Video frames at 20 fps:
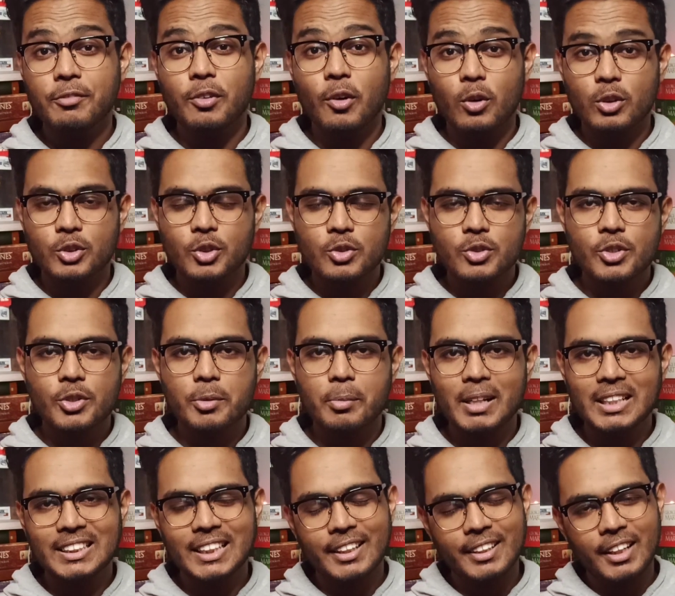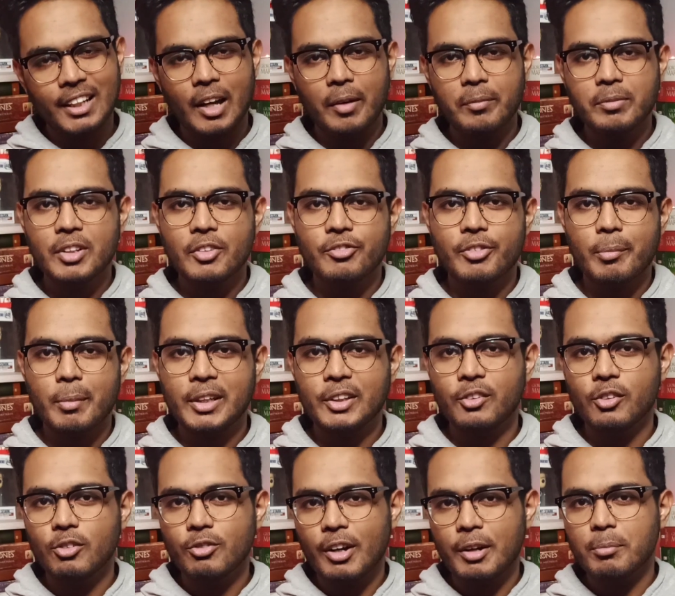For those new to my channel, I'm Divyam, and
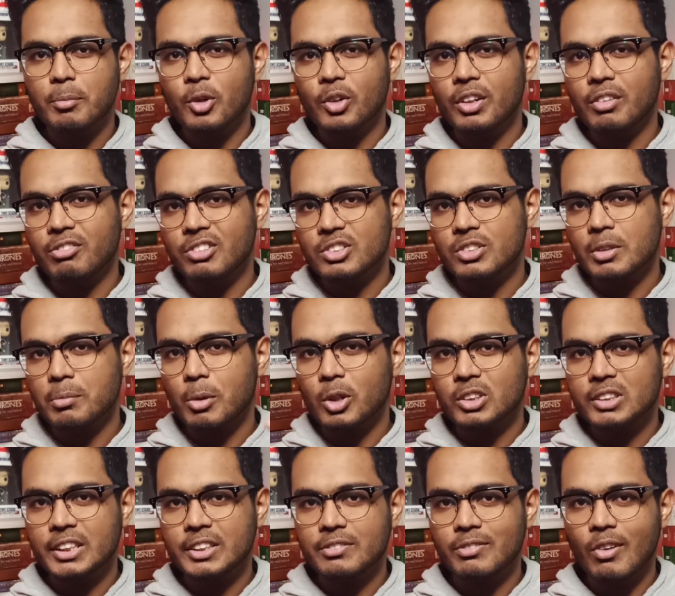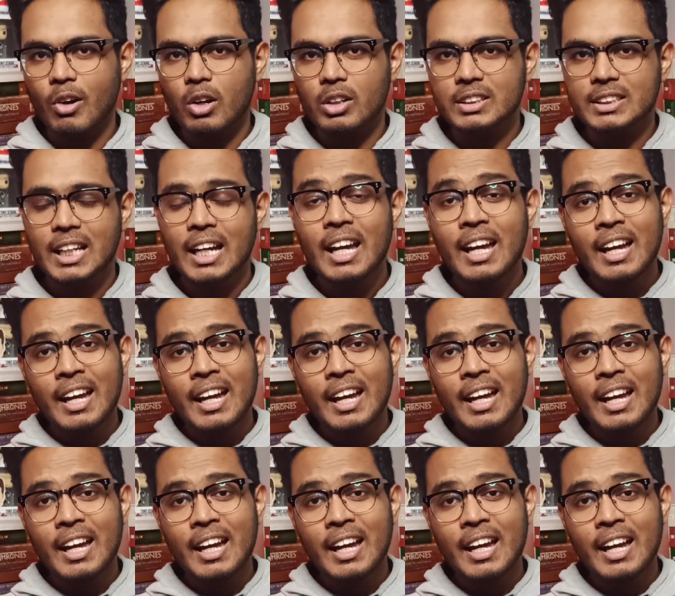you will find book reviews, unboxings, vlogs,